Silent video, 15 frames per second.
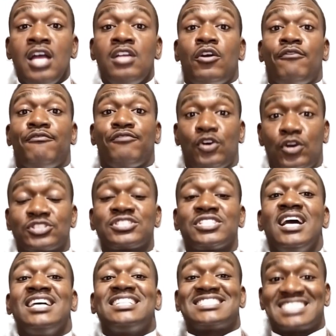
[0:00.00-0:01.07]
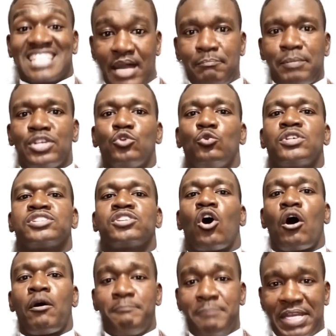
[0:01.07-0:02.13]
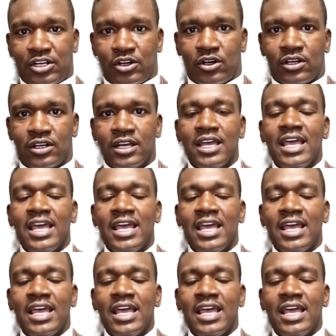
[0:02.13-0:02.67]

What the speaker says: the first, Simon, who is called Peter,